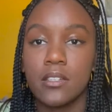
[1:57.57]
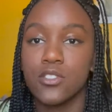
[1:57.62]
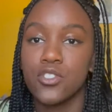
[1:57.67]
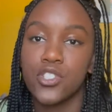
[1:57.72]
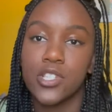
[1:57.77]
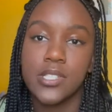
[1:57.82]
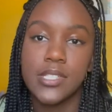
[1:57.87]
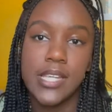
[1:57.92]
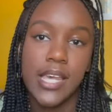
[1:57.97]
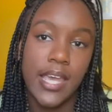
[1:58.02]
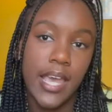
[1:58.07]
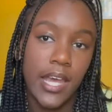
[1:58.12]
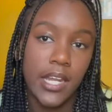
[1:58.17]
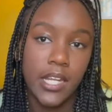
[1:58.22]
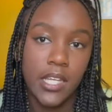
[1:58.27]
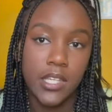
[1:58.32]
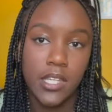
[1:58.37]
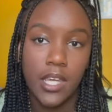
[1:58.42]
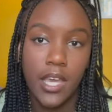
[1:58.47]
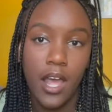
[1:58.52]
just like
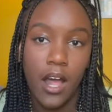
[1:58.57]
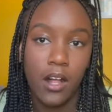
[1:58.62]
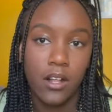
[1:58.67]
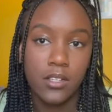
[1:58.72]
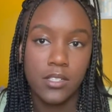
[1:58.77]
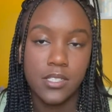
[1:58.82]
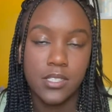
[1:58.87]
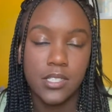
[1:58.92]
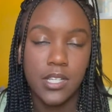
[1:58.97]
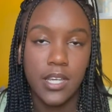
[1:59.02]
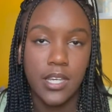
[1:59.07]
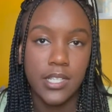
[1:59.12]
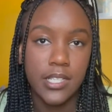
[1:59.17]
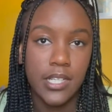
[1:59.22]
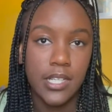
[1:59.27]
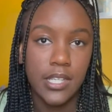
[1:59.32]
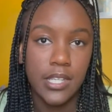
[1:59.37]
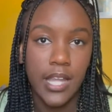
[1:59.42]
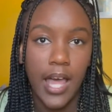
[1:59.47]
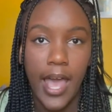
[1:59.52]
anything else
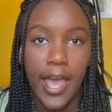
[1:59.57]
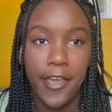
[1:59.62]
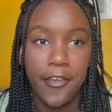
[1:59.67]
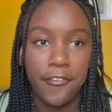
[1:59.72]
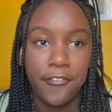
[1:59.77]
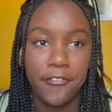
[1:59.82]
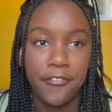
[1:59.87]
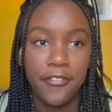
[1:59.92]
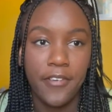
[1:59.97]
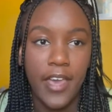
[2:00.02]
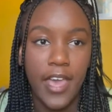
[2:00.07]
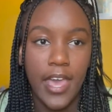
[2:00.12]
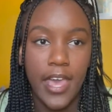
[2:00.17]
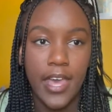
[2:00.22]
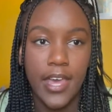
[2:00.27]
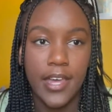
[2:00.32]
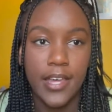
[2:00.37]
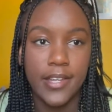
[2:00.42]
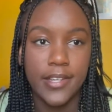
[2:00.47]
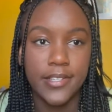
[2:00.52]
in life
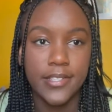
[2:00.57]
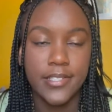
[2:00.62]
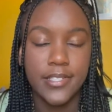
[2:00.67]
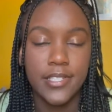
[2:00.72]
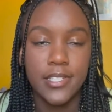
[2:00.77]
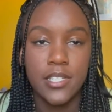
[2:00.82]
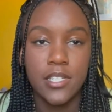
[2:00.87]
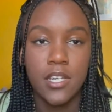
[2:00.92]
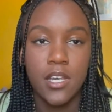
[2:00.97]
and